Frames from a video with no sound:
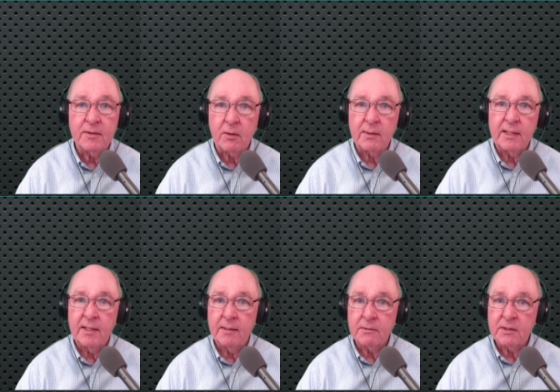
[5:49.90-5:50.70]
It's only
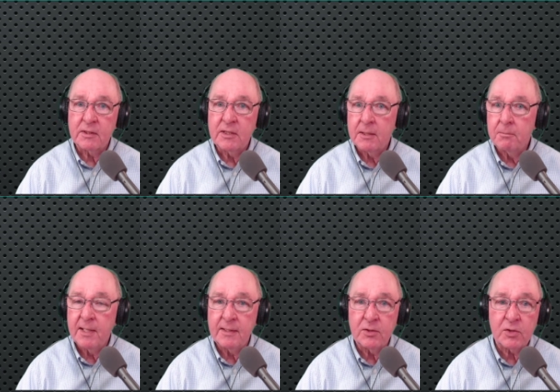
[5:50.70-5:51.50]
110
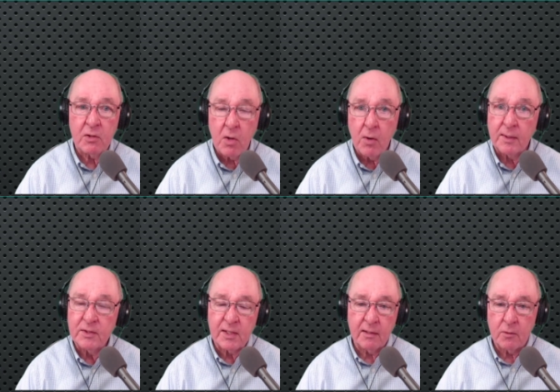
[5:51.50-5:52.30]
pages long.
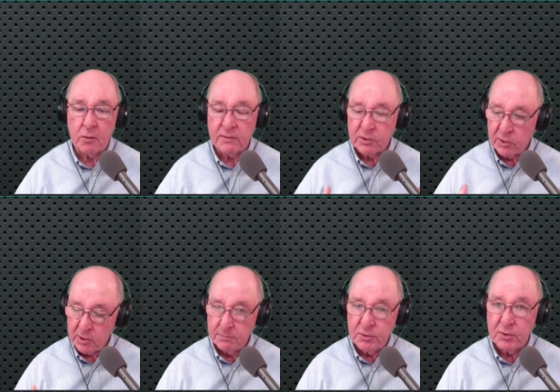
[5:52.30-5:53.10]
It's got all the
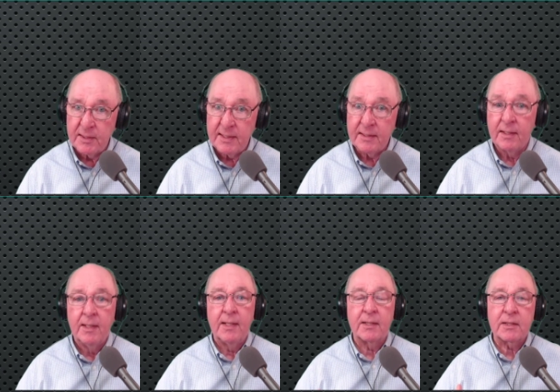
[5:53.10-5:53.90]
terms you need.
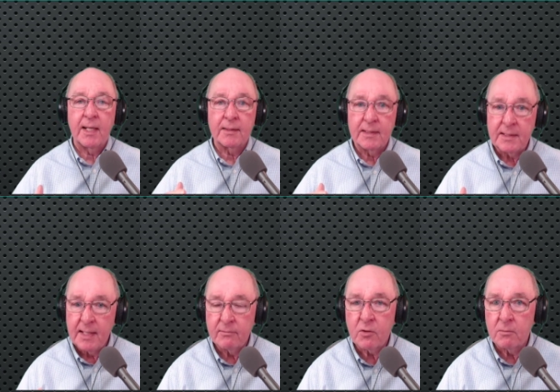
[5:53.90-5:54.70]
It's got the
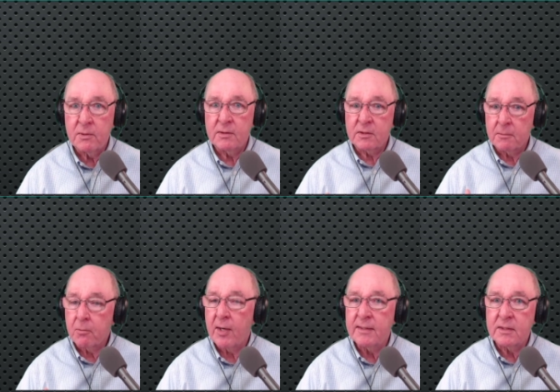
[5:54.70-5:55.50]
increments, the
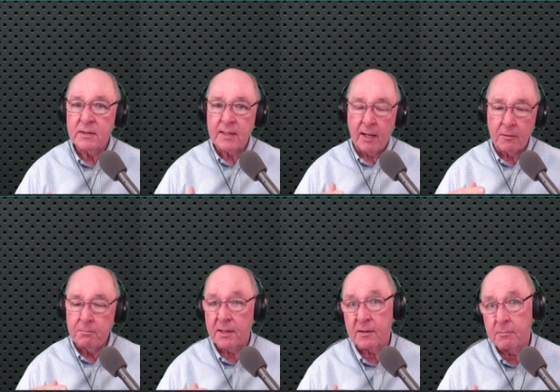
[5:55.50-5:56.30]
prices, how to
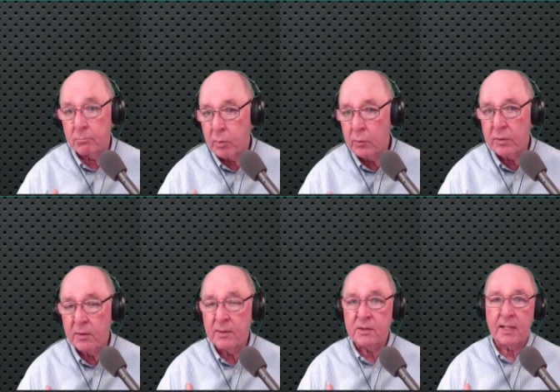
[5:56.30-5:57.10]
pick a
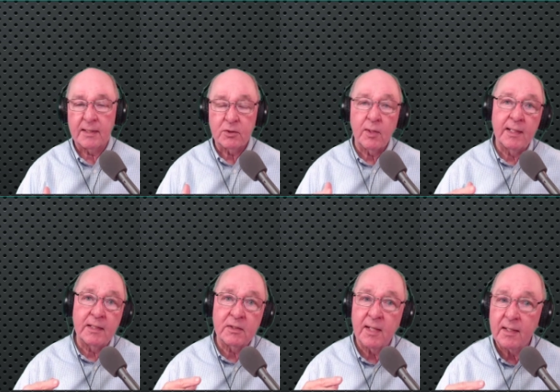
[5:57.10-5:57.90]
broker. It's got
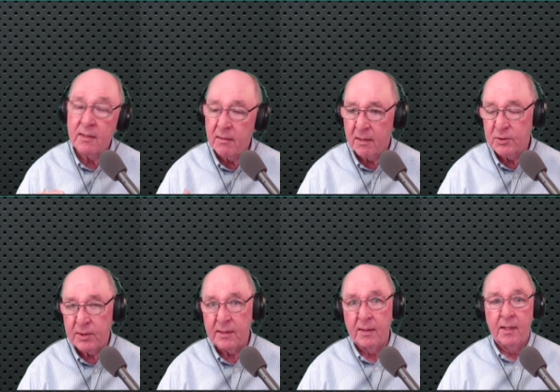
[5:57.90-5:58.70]
trading
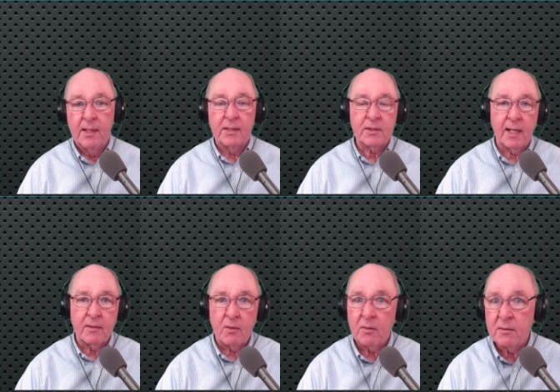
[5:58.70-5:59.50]
psychology. It's
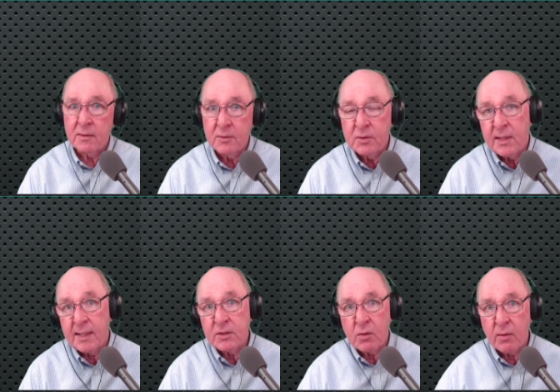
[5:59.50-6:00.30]
got all those
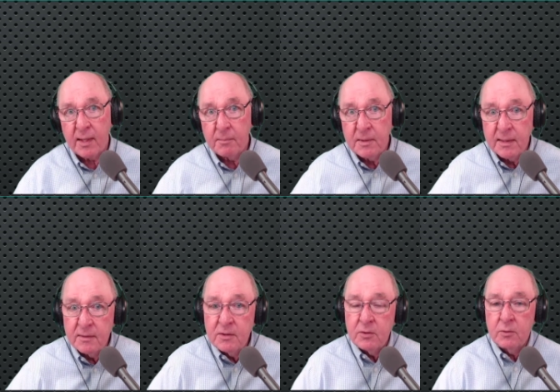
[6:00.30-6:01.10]
things crammed
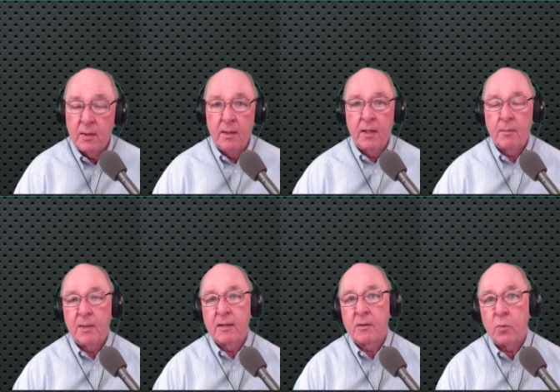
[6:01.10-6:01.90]
into
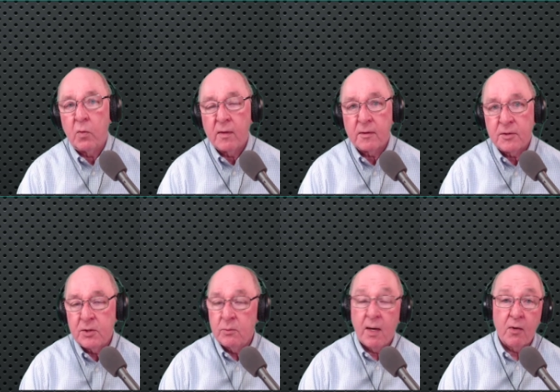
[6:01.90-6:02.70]
about a 1 or
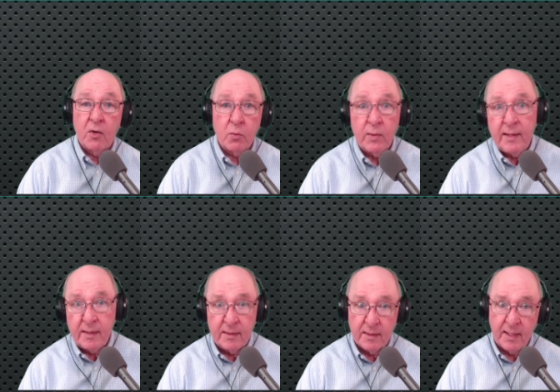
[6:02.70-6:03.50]
2 hour
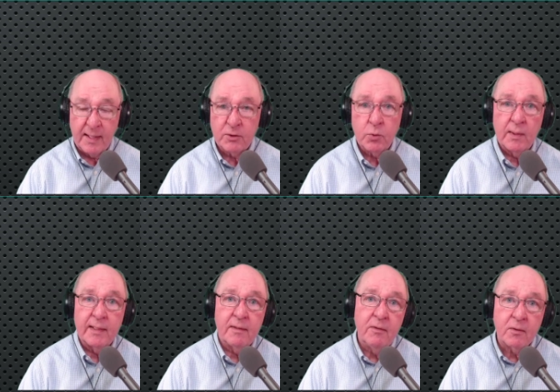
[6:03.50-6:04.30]
read,
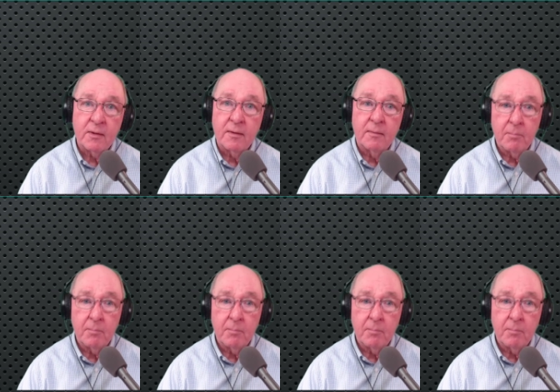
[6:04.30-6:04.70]
actually, and you can